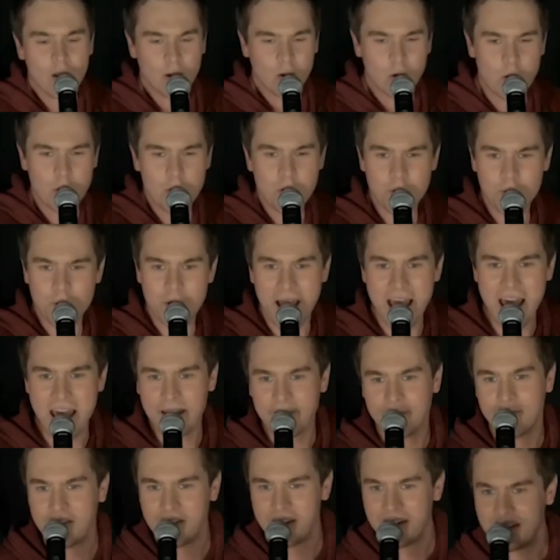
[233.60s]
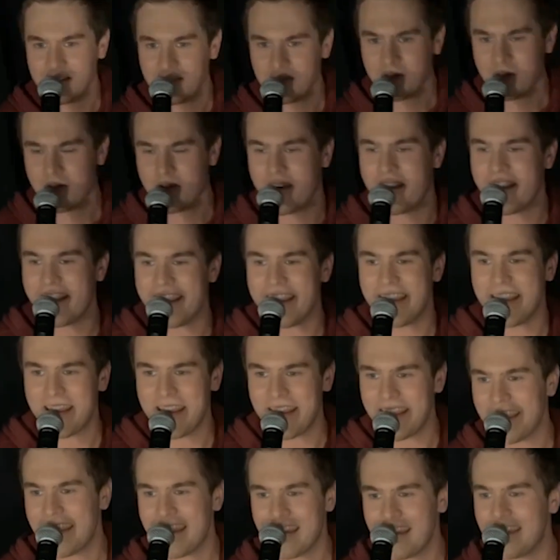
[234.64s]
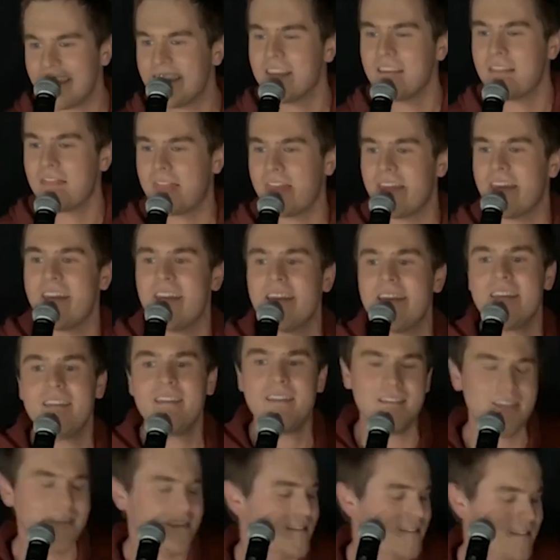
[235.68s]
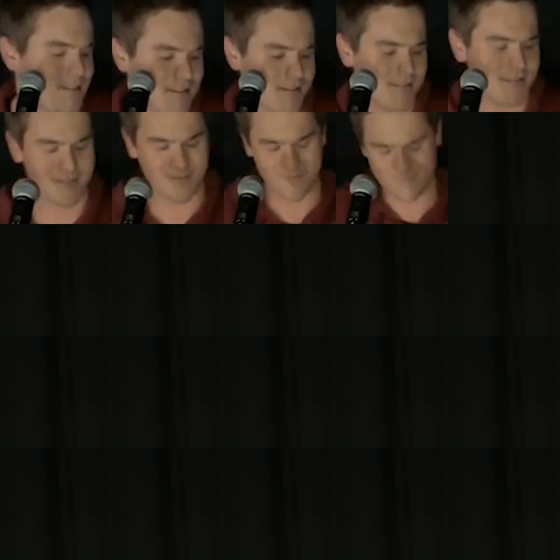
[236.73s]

You have done great things.